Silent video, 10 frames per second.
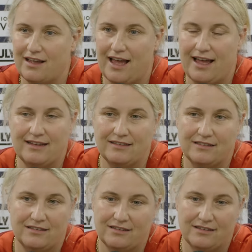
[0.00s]

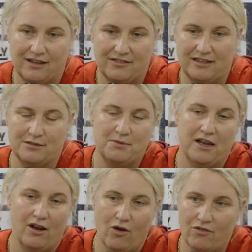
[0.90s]
And I think there's
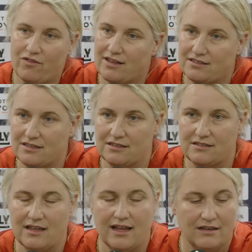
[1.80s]
been a lot of that
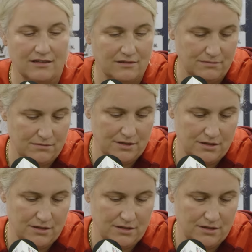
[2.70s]
since then. And